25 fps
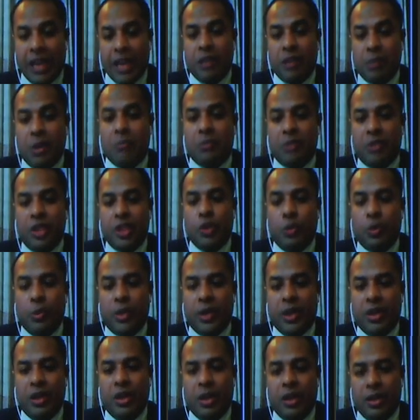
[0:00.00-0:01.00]
pump tube
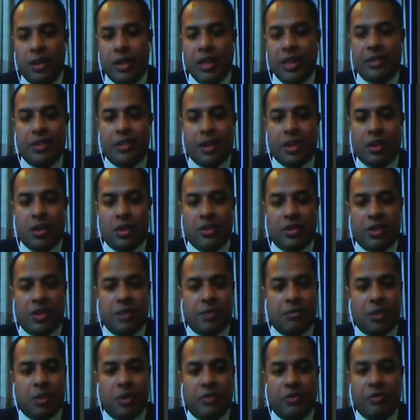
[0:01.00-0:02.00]
well. That's the
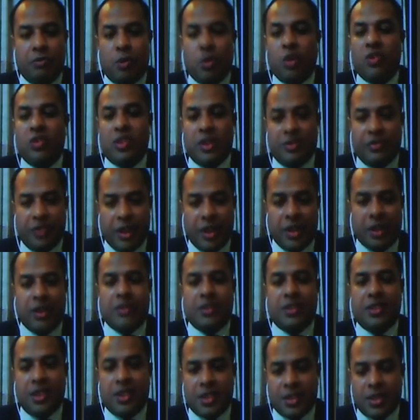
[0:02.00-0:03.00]
concept of ponds and filter
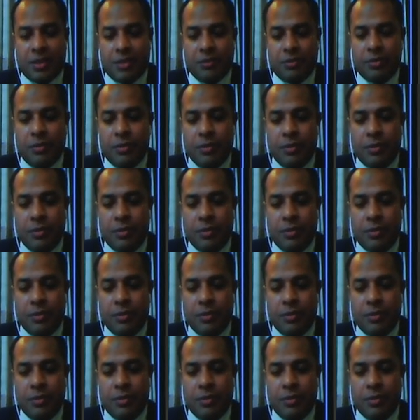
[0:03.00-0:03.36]
system.